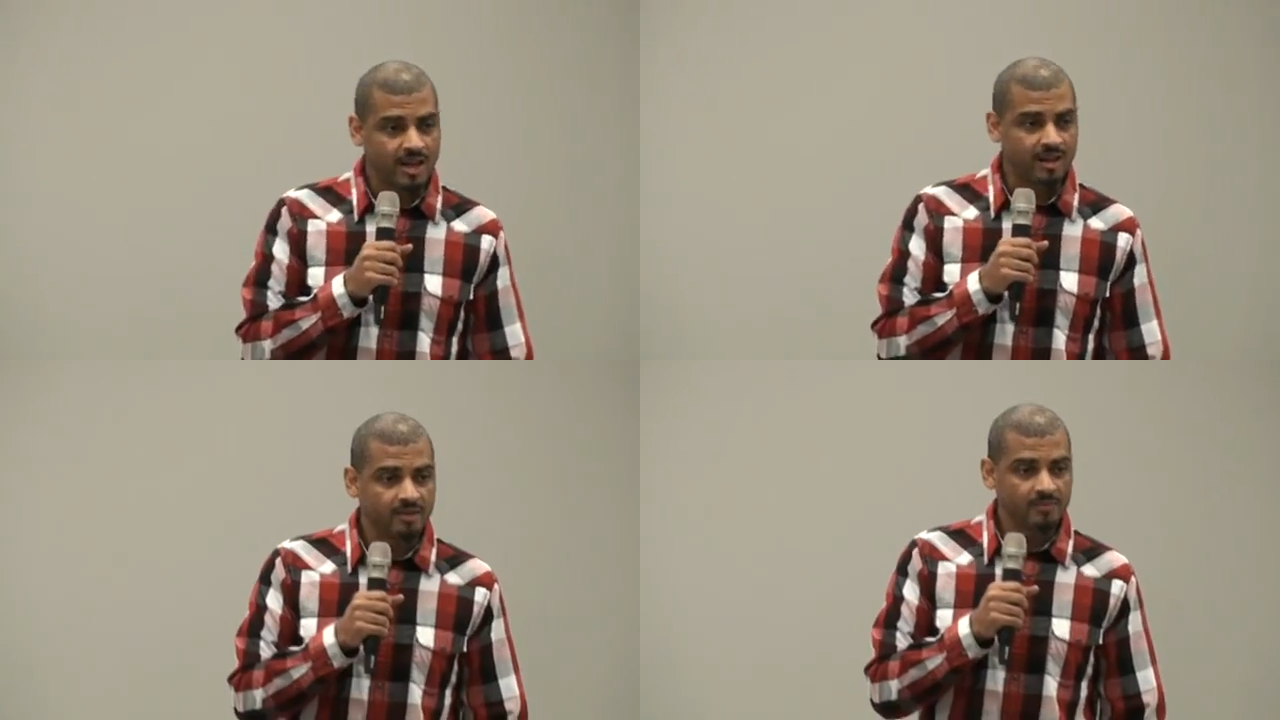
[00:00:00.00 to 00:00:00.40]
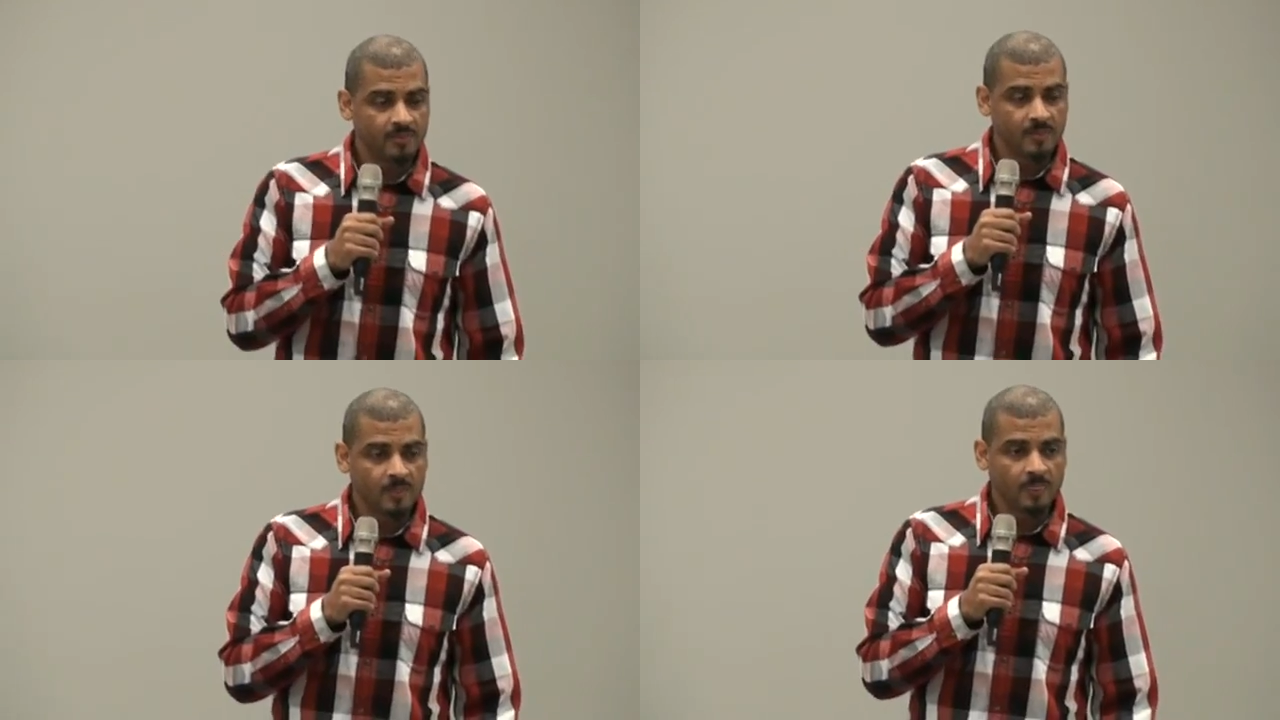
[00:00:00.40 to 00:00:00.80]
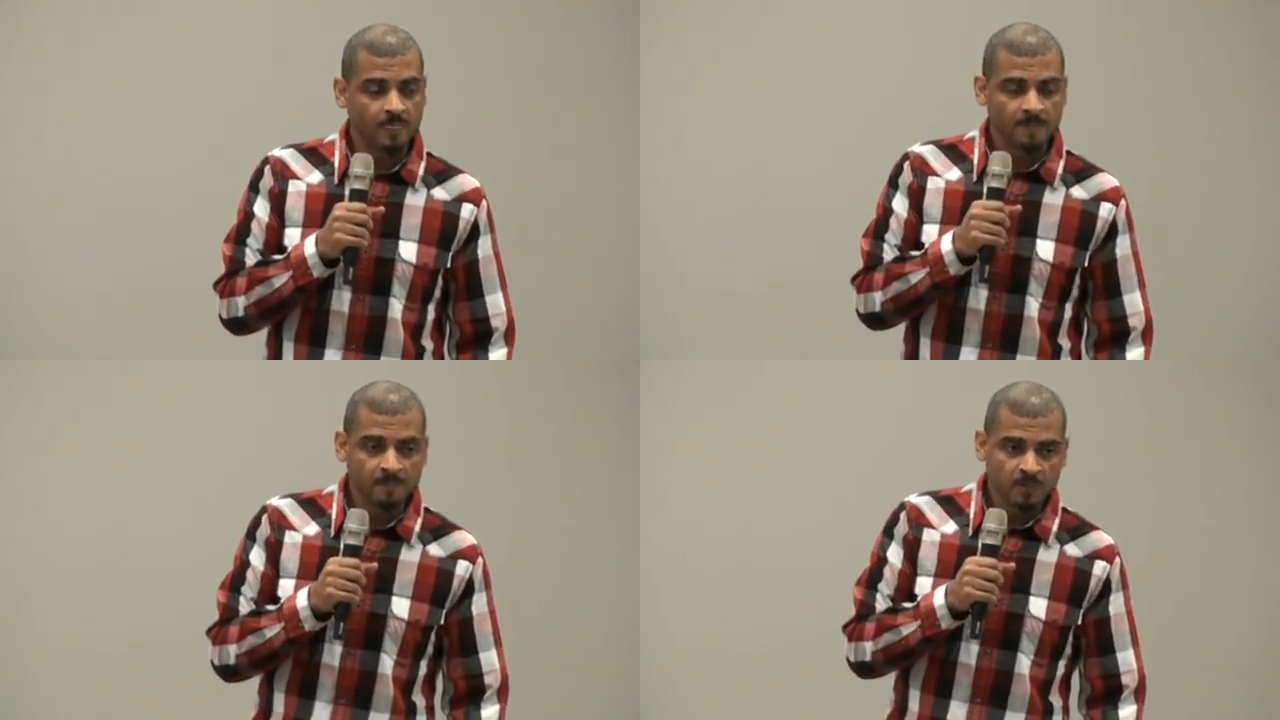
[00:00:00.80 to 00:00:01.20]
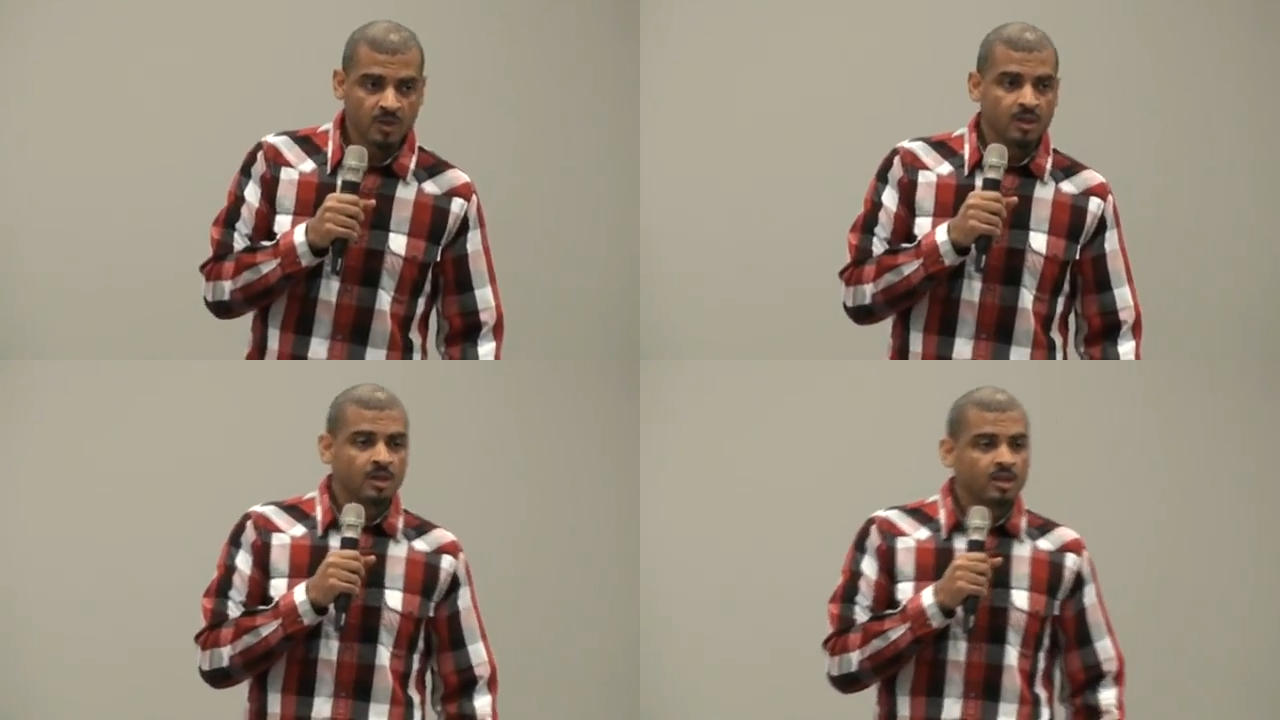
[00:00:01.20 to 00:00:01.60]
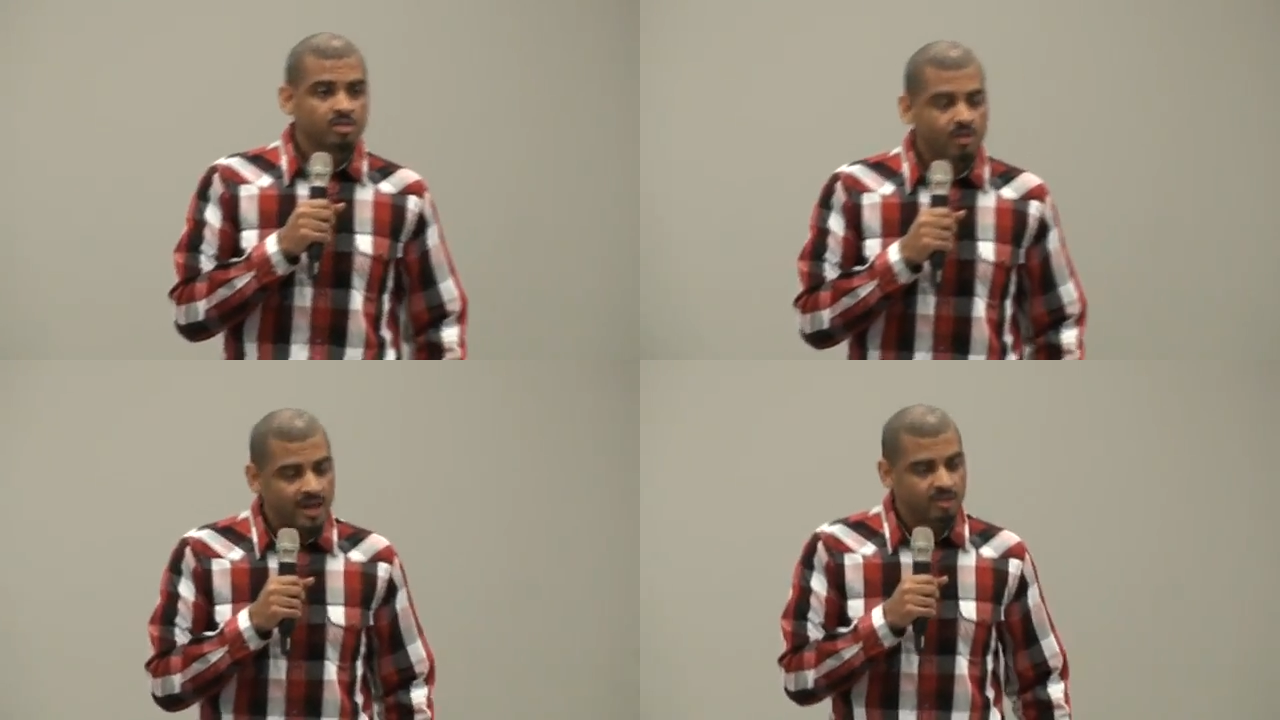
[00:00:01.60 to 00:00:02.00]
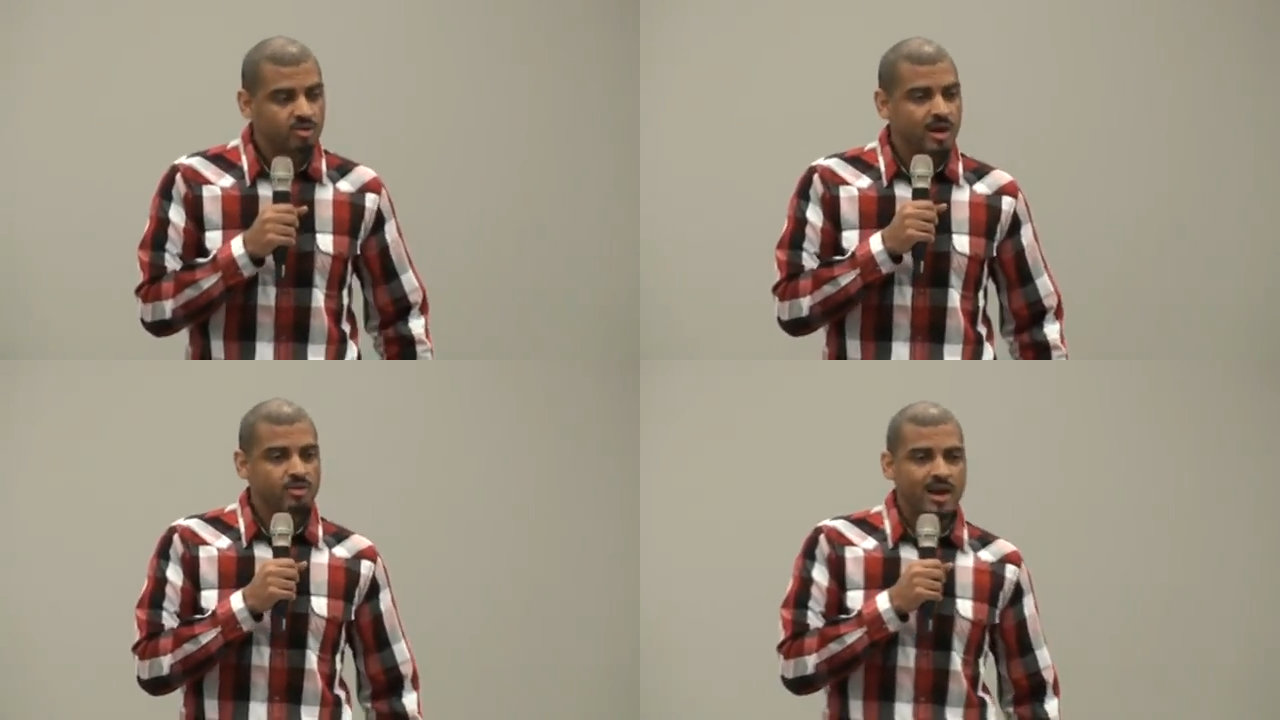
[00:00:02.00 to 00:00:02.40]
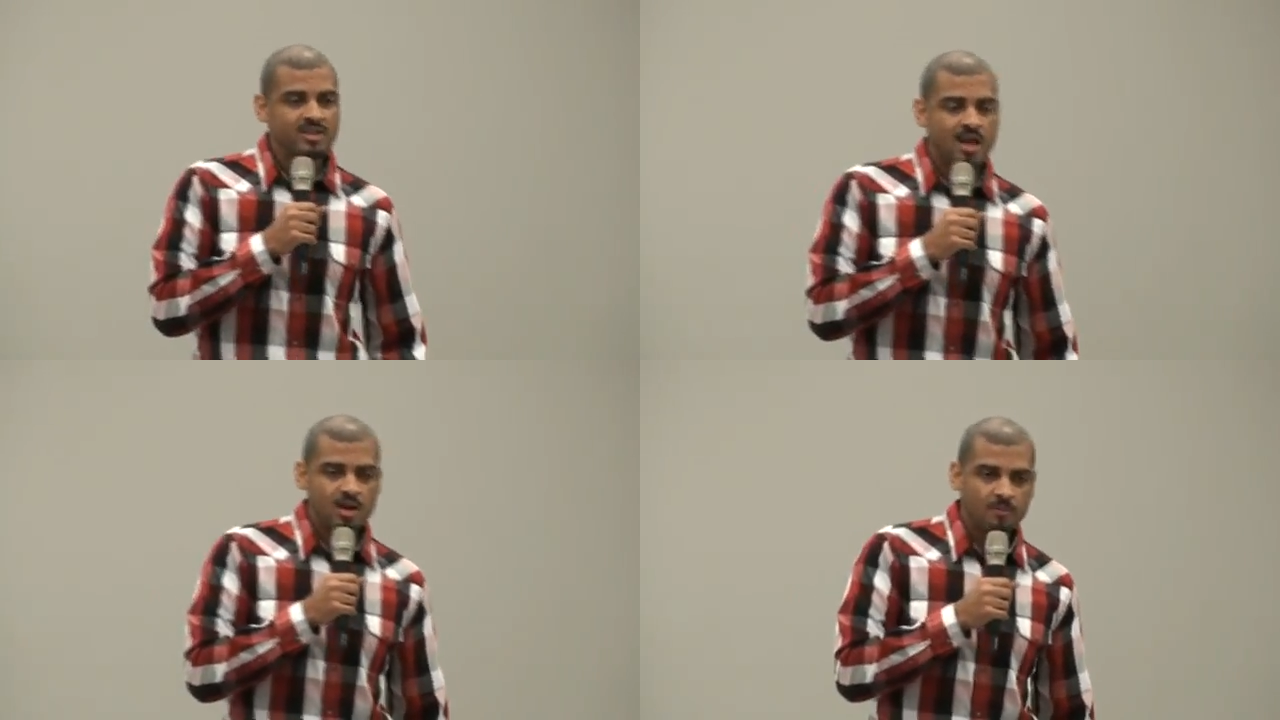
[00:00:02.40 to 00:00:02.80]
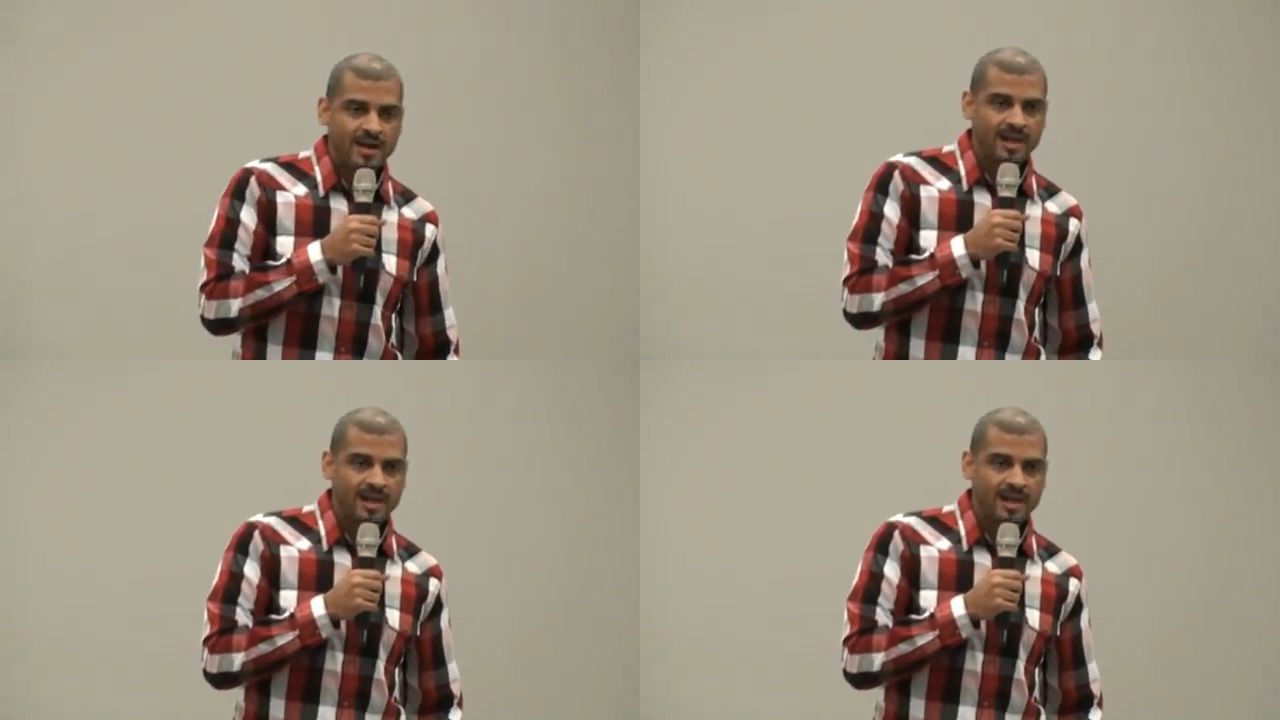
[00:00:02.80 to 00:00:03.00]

life. So I talk